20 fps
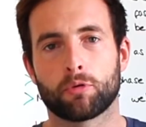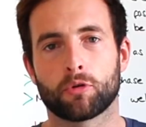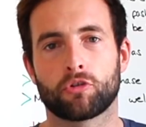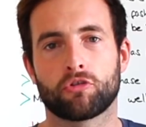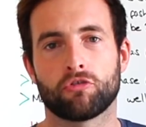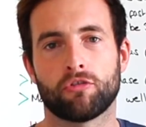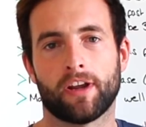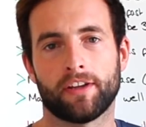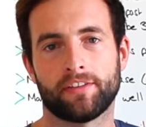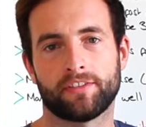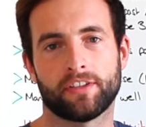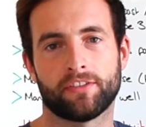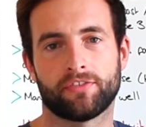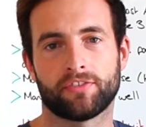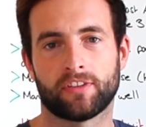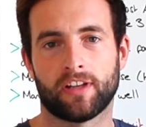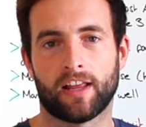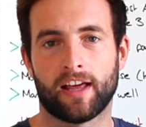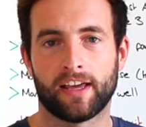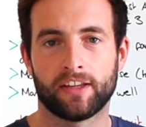progressive
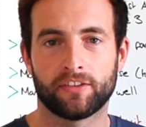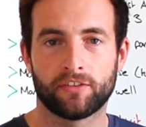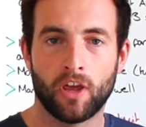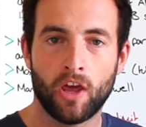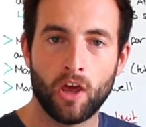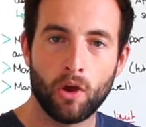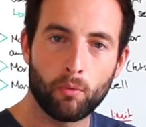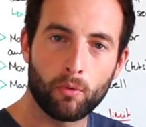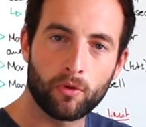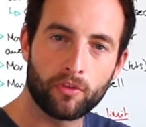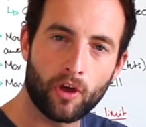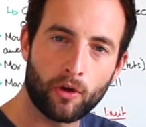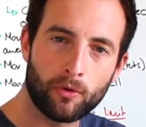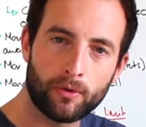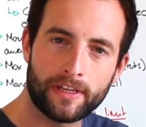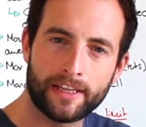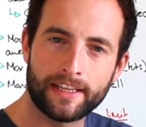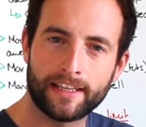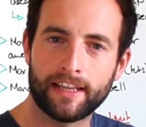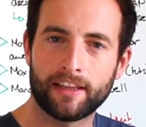slides with
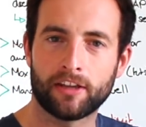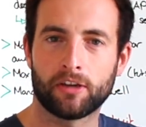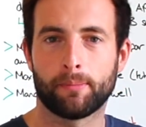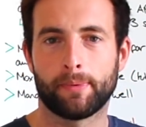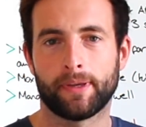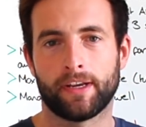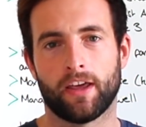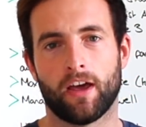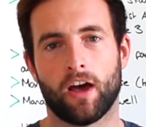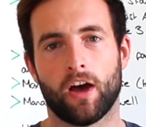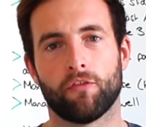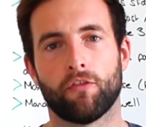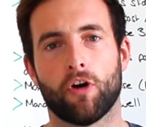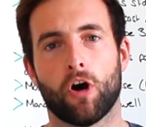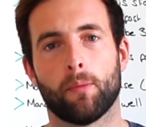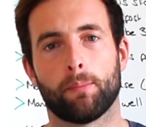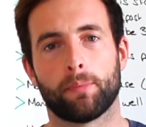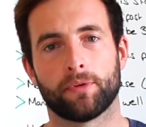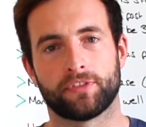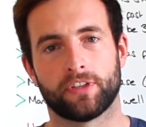only a little bit of
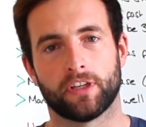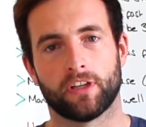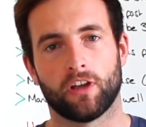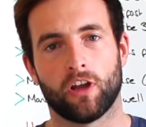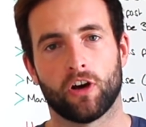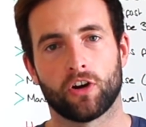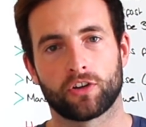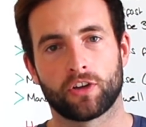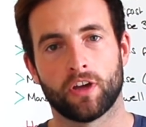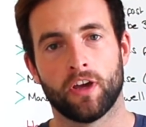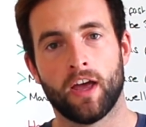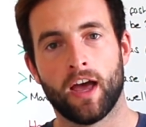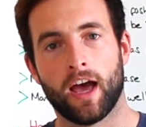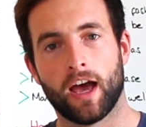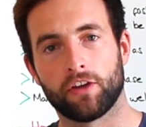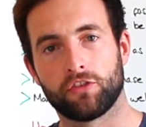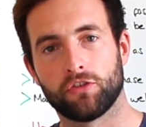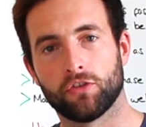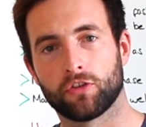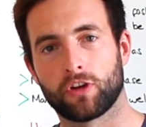opposite lock
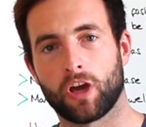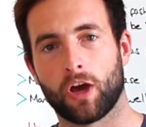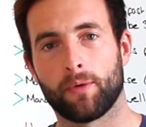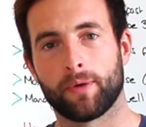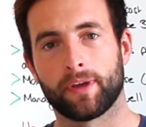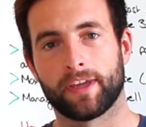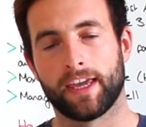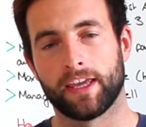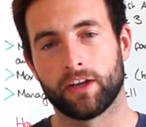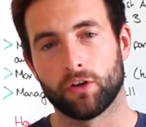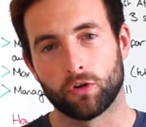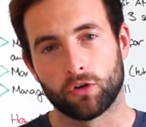as you're going in,